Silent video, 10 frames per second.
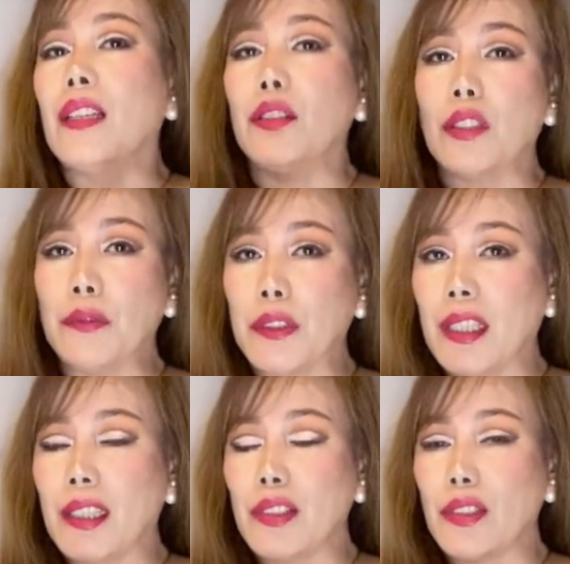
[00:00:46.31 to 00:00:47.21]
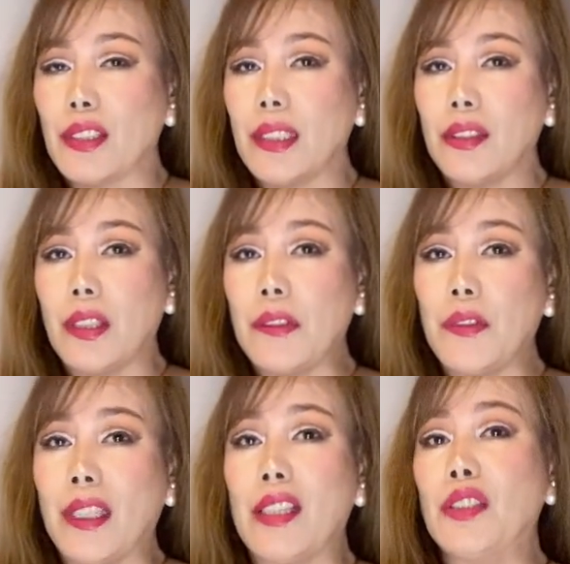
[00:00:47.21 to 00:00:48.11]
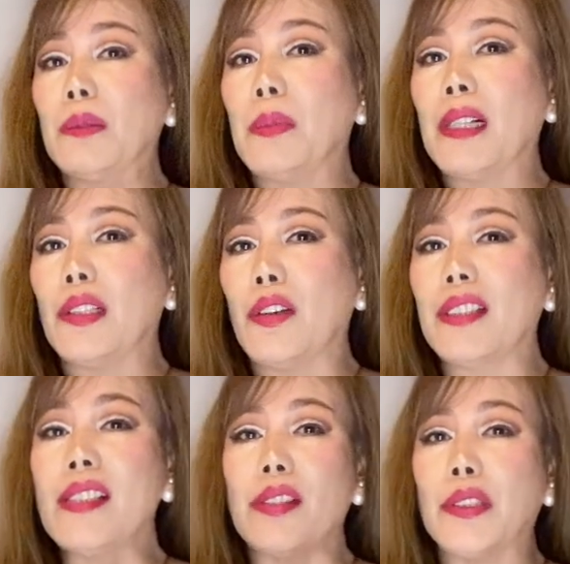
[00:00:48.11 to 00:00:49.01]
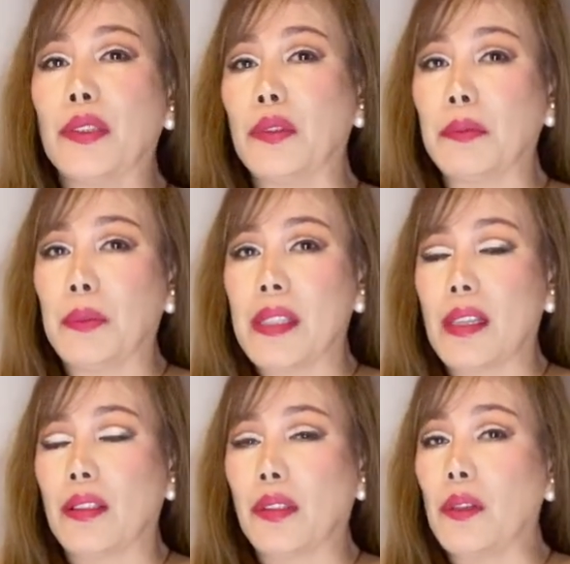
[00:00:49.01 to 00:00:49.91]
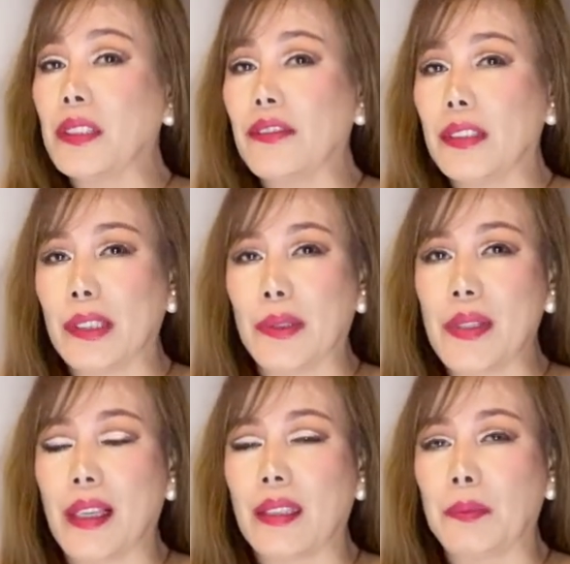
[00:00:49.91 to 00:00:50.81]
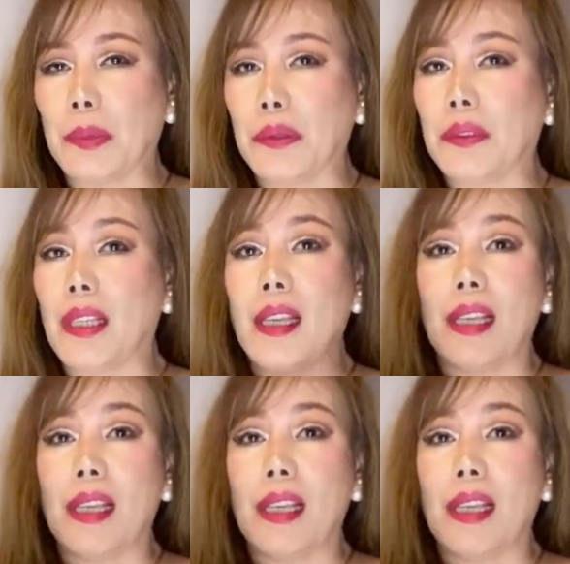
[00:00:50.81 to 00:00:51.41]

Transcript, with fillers: don't forget to turn the notification bell on so you don't miss out all the videos i upload